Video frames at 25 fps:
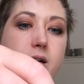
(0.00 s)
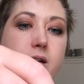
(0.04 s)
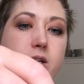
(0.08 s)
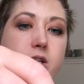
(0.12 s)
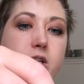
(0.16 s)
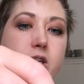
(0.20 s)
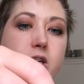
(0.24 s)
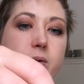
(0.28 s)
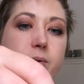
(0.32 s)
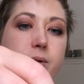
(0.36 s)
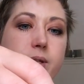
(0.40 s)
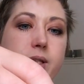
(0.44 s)

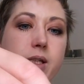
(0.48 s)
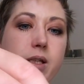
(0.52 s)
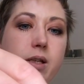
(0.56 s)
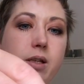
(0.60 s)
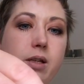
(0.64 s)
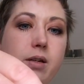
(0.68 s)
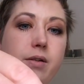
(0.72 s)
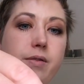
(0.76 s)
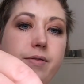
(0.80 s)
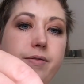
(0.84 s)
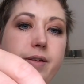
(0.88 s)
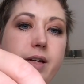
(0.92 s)
She was a
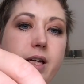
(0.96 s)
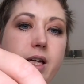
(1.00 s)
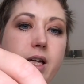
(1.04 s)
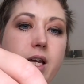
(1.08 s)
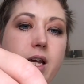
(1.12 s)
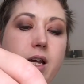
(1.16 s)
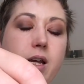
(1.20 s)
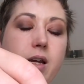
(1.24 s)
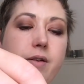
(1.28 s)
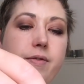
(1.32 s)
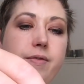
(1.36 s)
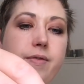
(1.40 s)
little
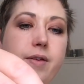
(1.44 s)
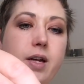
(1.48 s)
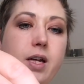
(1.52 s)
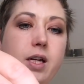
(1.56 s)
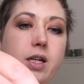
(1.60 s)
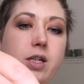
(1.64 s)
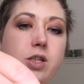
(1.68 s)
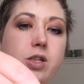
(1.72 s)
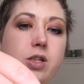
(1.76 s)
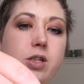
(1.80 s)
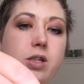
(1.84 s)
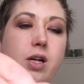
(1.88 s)
finicky to
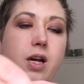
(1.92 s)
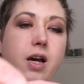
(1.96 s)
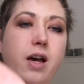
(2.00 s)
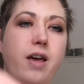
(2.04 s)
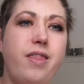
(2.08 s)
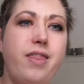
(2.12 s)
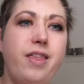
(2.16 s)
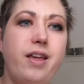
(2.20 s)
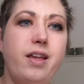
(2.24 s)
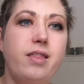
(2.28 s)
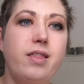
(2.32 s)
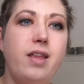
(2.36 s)
finish. I
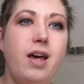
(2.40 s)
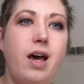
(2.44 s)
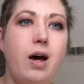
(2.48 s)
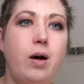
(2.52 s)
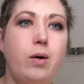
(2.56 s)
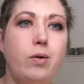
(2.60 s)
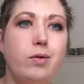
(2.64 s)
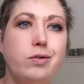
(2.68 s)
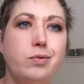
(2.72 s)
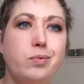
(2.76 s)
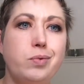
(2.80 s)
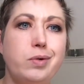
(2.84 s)
think the
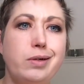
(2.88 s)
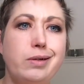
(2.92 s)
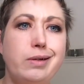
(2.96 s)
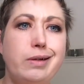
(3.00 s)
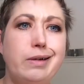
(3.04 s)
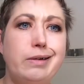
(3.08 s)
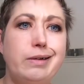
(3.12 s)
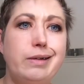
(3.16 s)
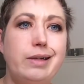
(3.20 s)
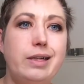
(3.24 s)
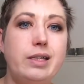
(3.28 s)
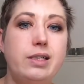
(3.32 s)
owls were a
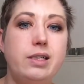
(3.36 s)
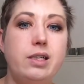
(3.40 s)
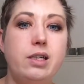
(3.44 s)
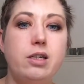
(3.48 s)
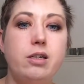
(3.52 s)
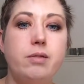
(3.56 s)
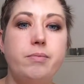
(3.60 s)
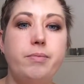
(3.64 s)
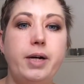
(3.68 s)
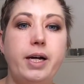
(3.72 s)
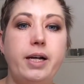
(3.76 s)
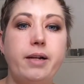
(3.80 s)
little
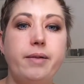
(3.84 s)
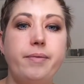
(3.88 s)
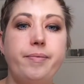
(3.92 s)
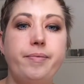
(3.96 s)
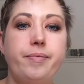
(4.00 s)
easier, but...